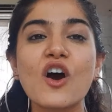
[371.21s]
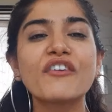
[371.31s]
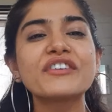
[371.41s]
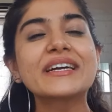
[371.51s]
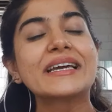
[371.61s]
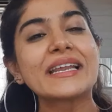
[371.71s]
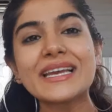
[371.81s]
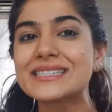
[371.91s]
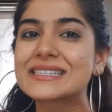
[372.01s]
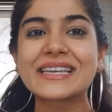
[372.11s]
of a
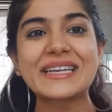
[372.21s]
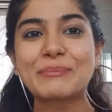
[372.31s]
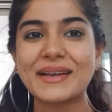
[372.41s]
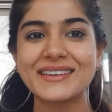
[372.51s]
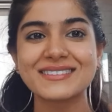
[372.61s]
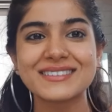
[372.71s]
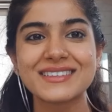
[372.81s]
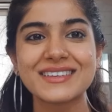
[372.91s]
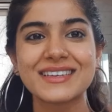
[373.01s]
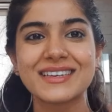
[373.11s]
great screenplay.
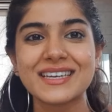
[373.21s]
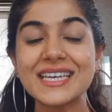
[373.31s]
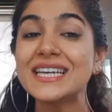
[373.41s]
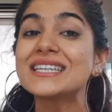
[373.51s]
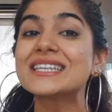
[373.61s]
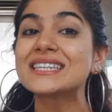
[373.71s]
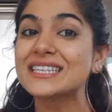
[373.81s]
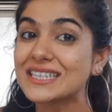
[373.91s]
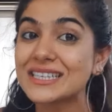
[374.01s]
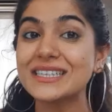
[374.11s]
The
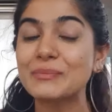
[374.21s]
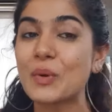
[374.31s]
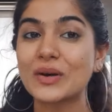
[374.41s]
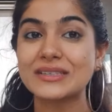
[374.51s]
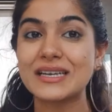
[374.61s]
third important